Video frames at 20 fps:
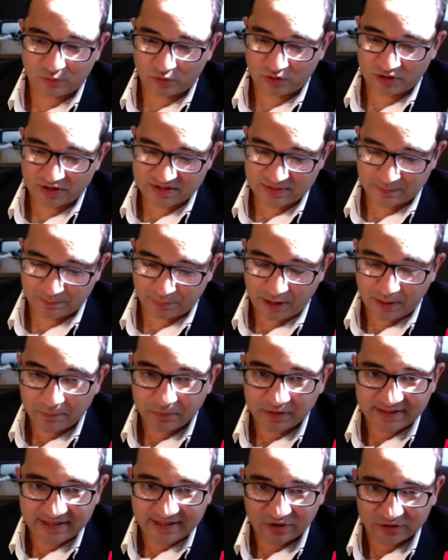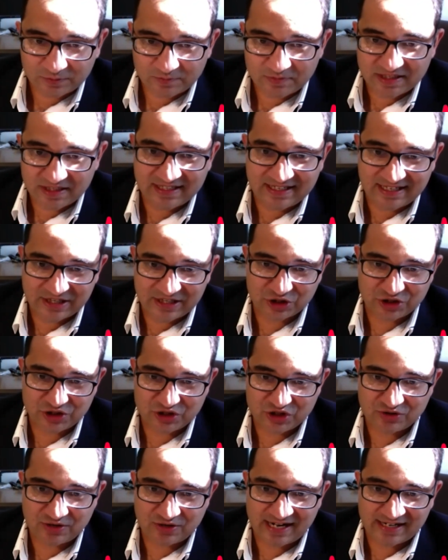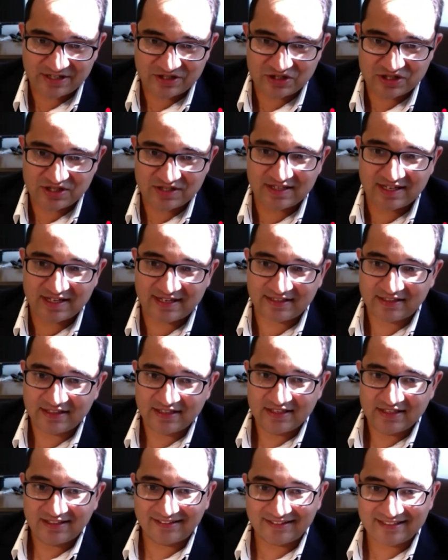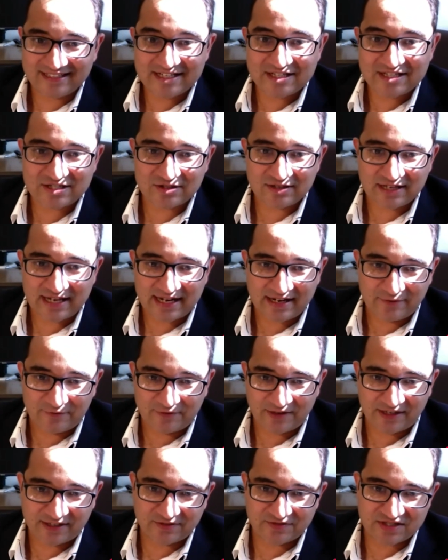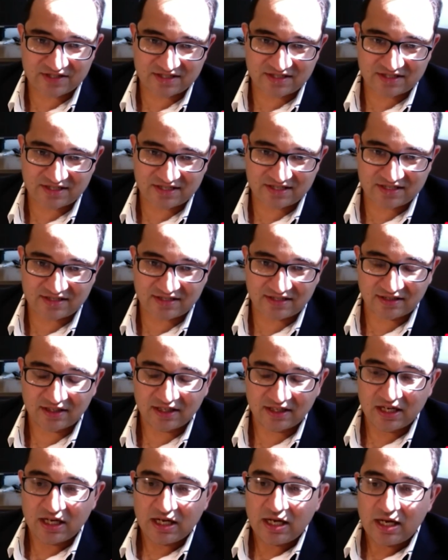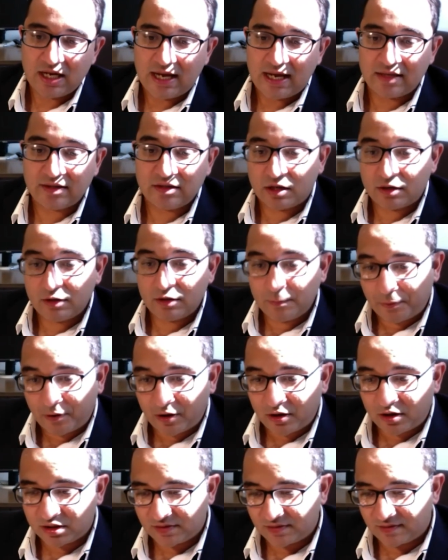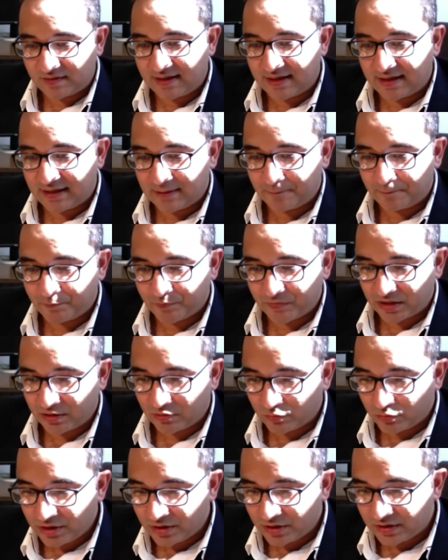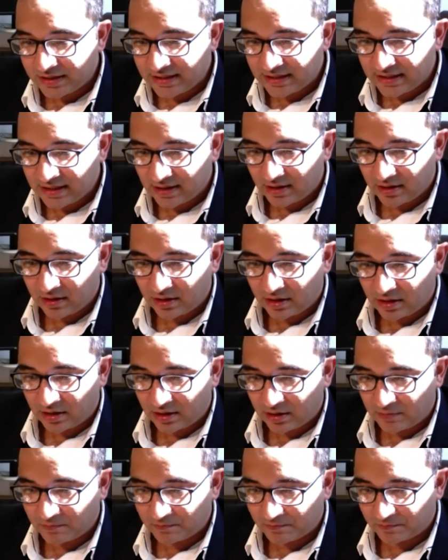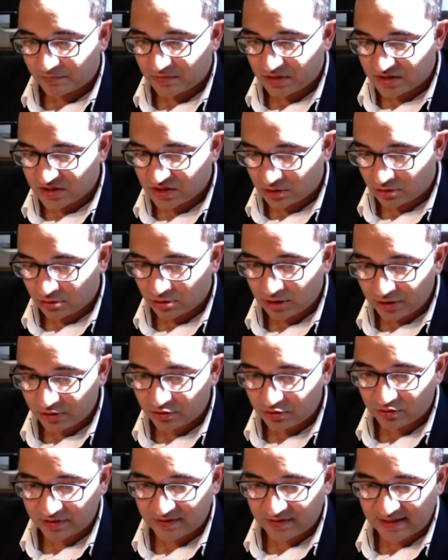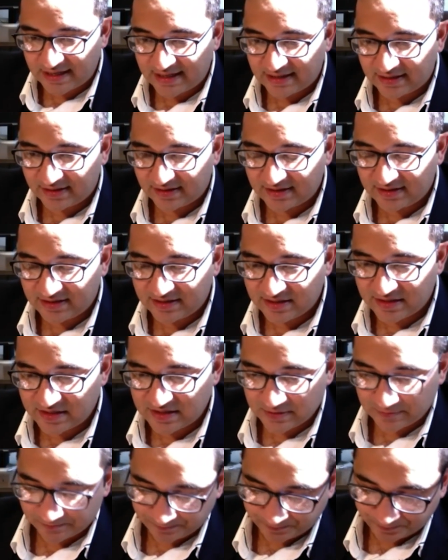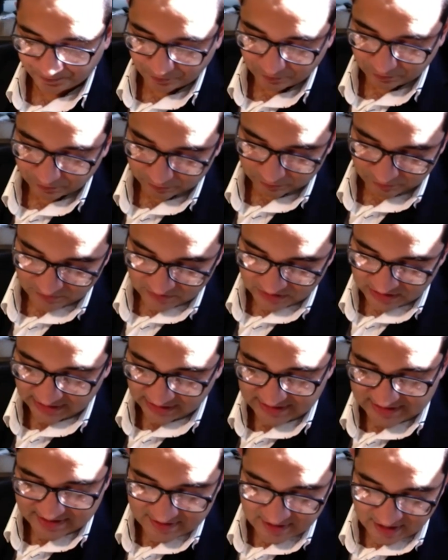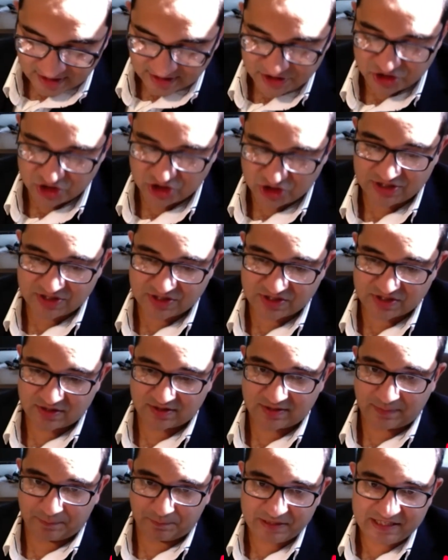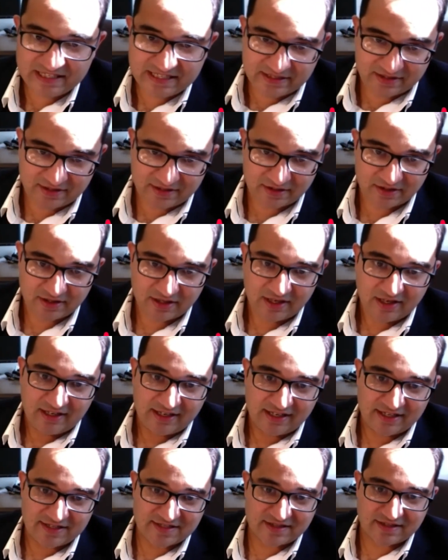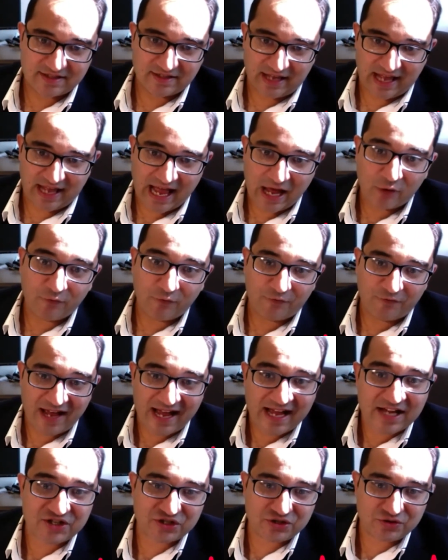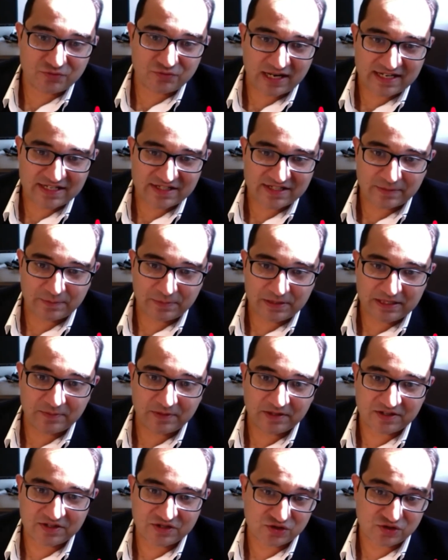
a public health mitigation strategy that leads to that effective statistic. And the other part that really is critical in that is it's not just the peak, it's the how fast you rise to the peak, because it's